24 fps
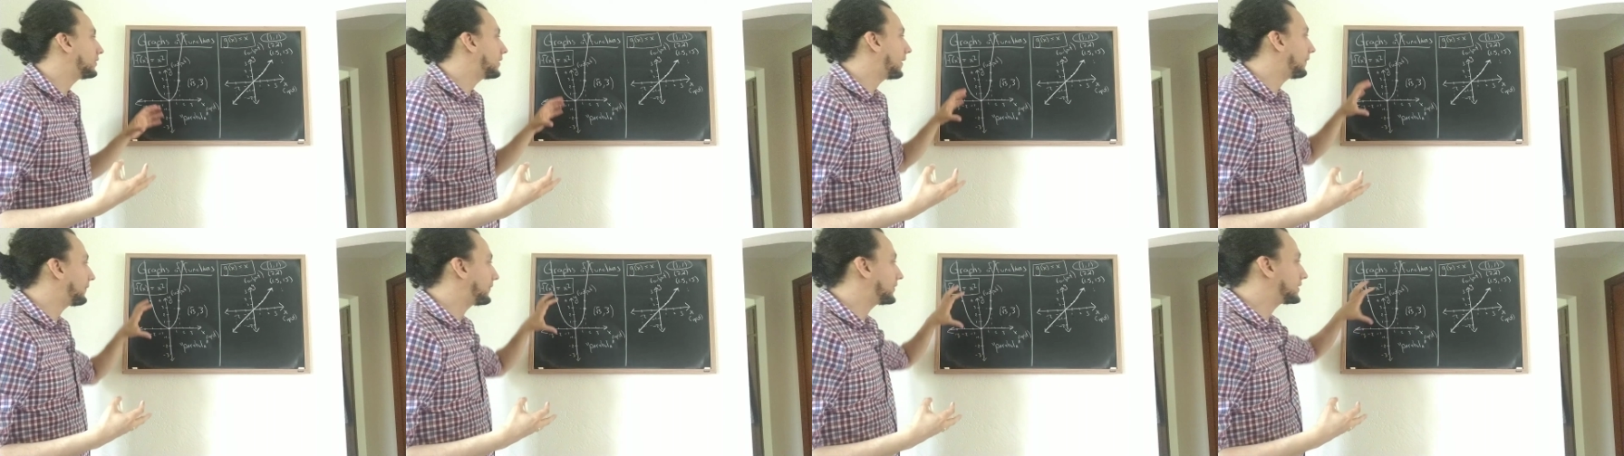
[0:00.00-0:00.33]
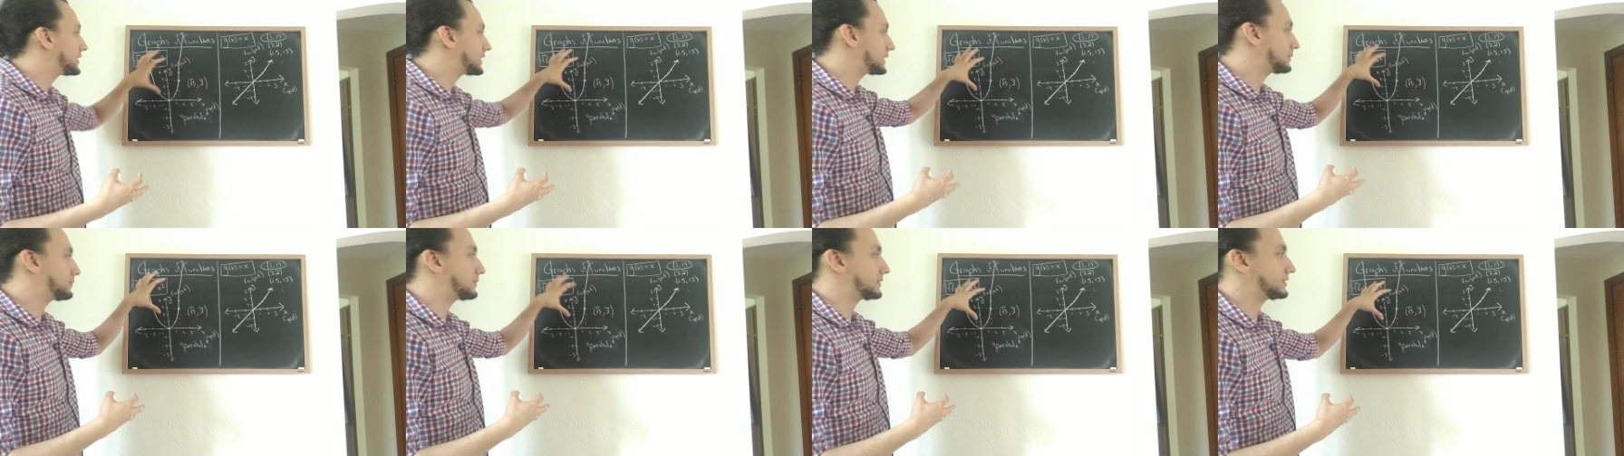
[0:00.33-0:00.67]
Not
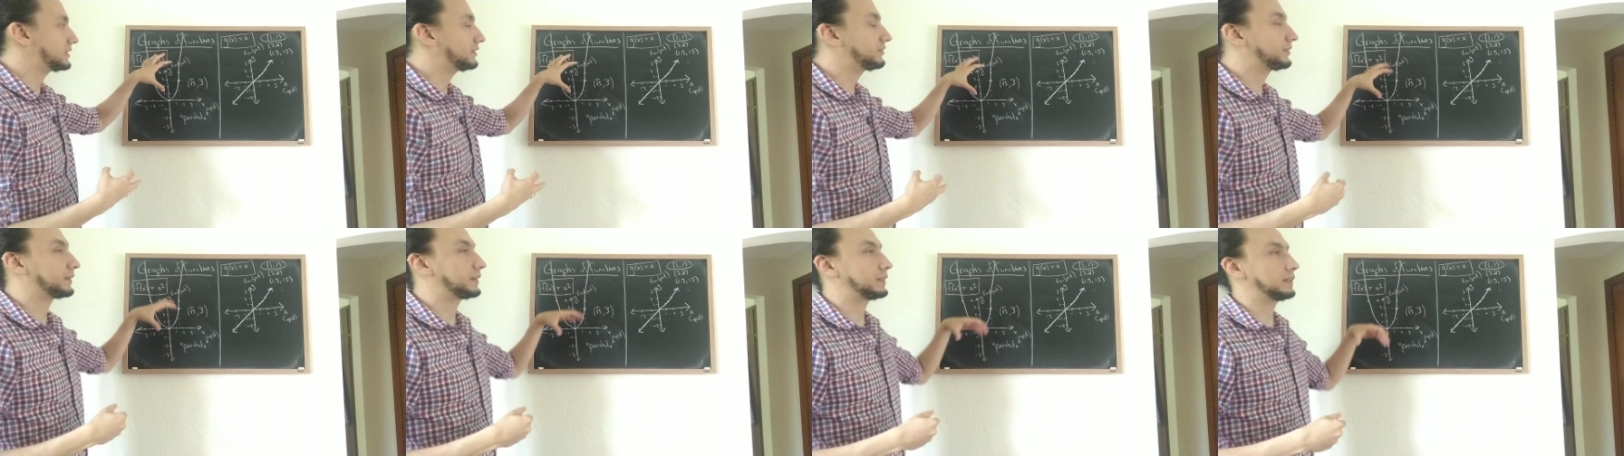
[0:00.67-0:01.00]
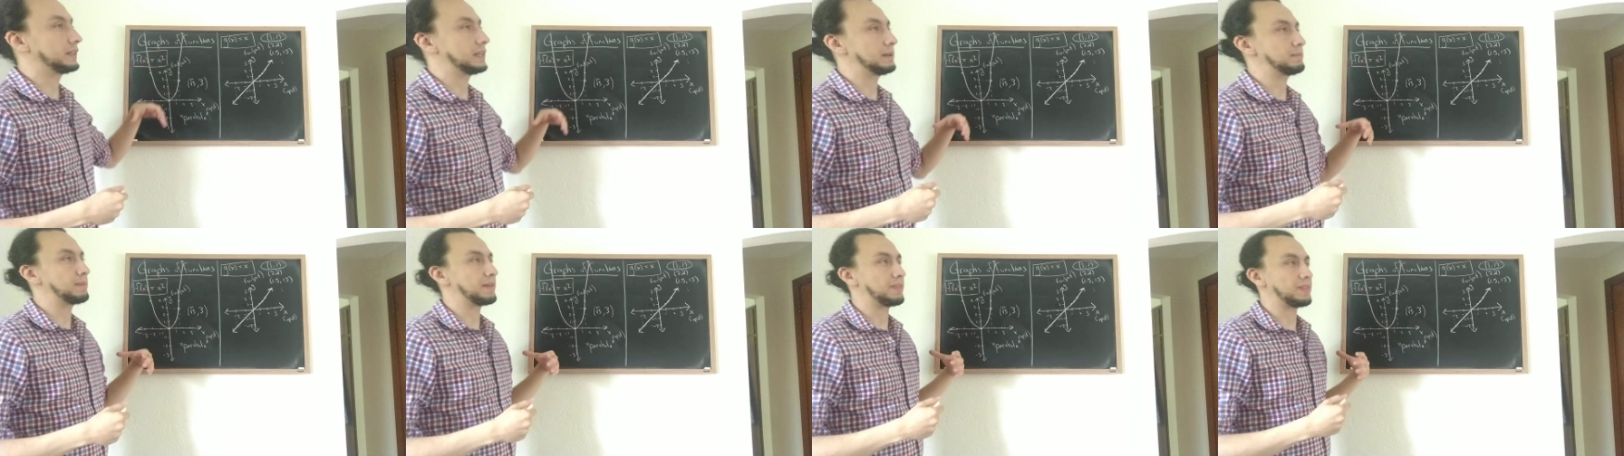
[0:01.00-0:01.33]
this
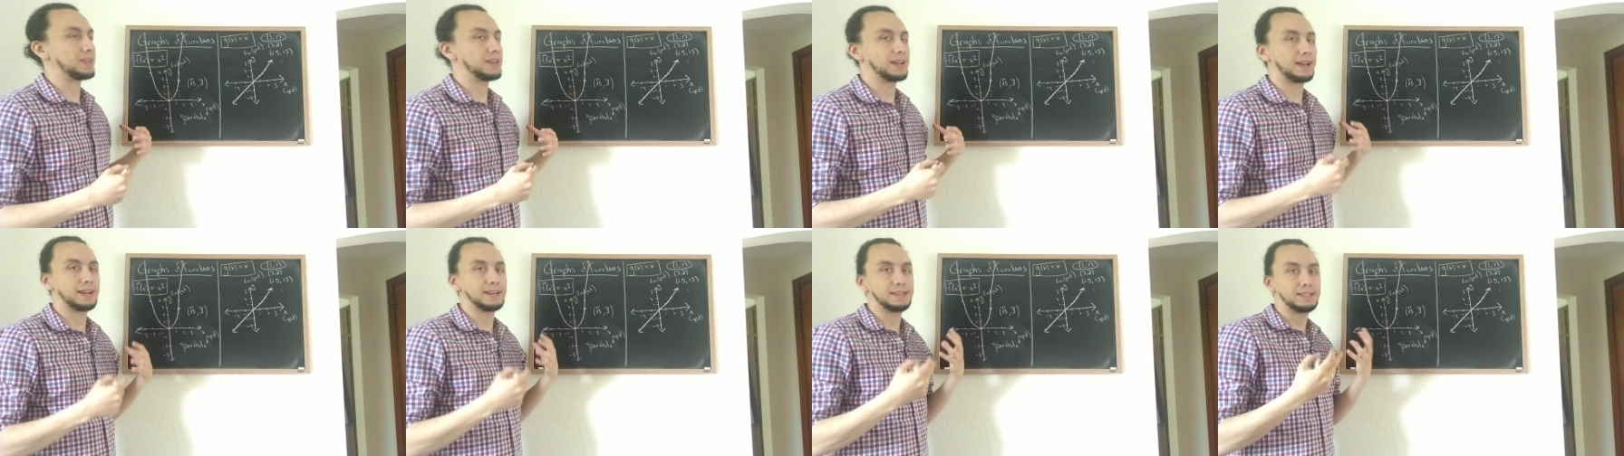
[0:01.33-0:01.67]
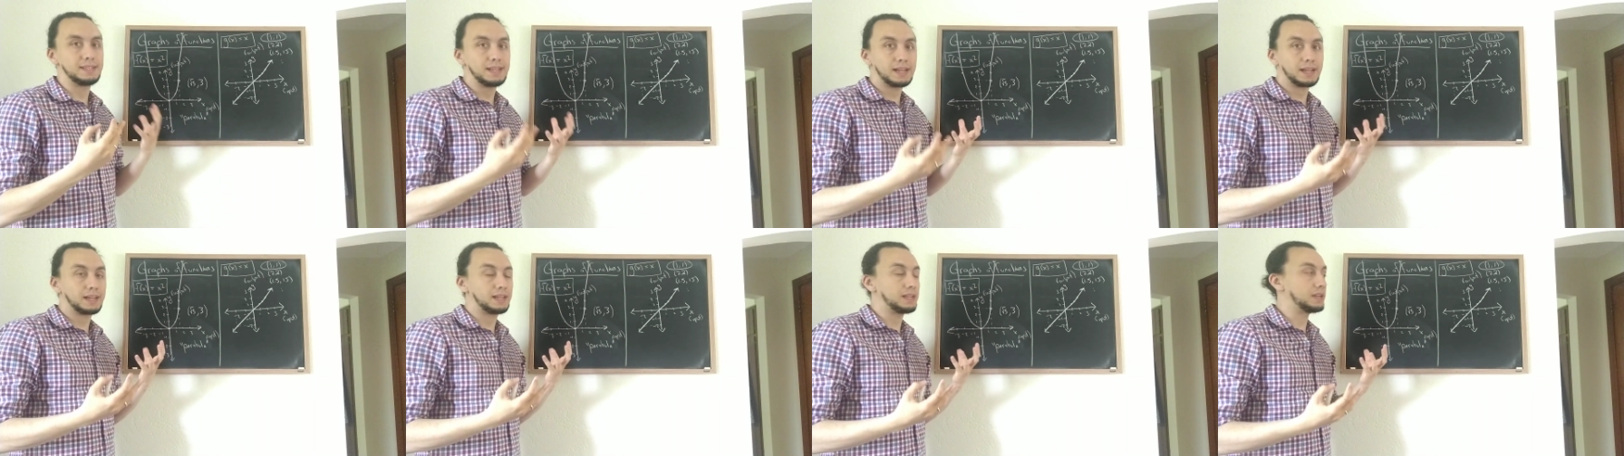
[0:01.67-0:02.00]
specifically, but the
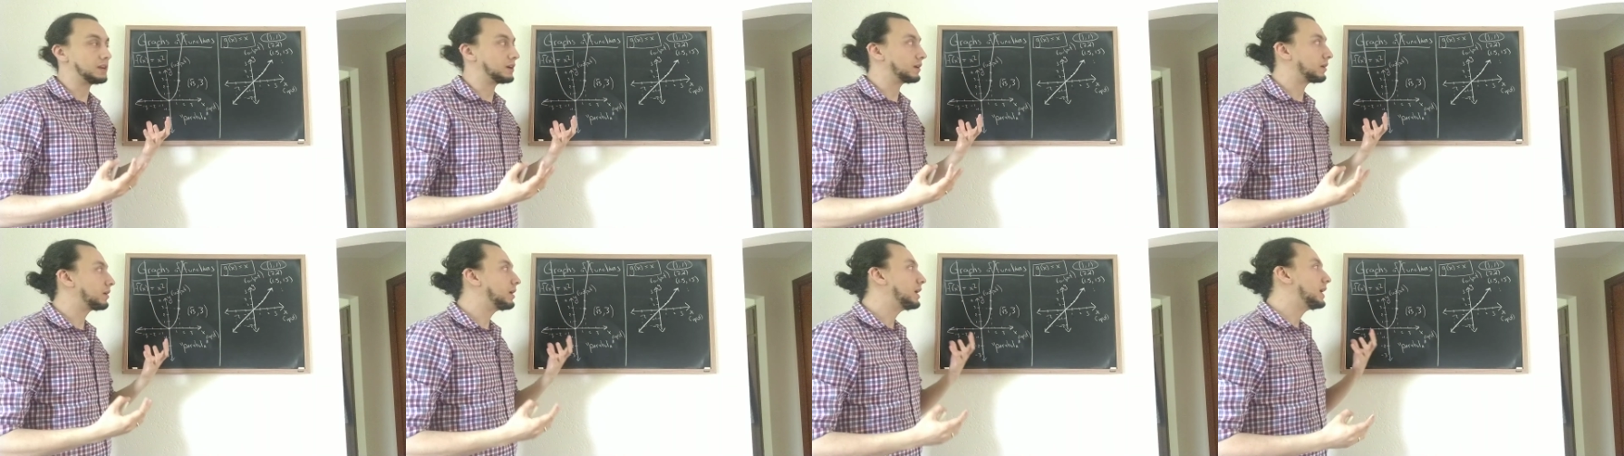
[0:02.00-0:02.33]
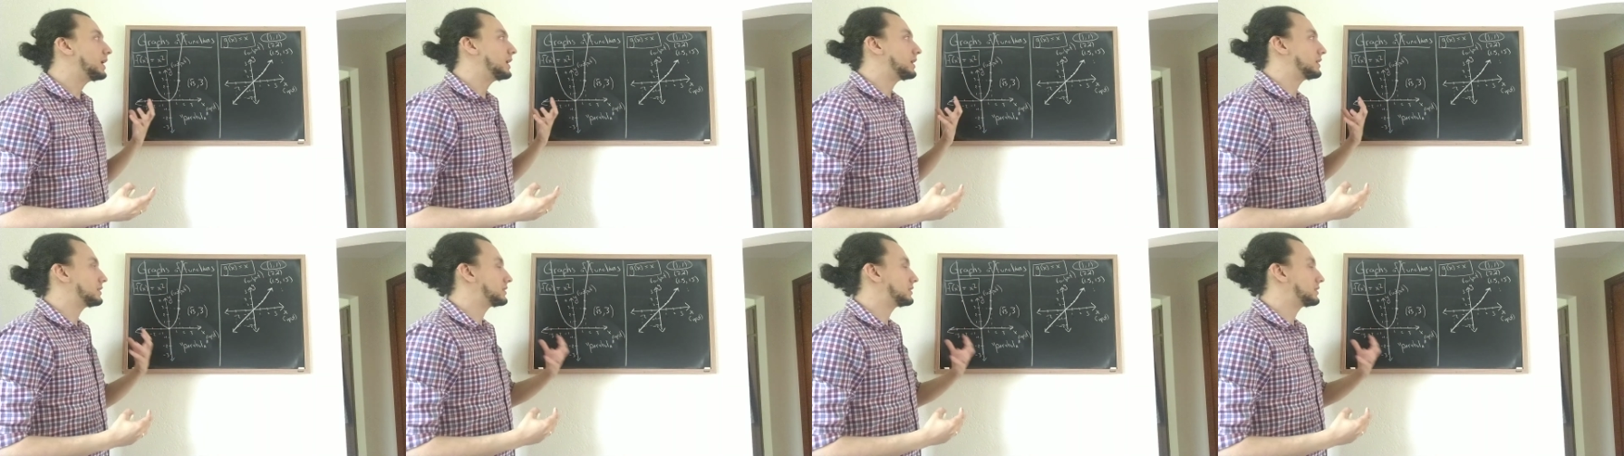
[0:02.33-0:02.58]
idea here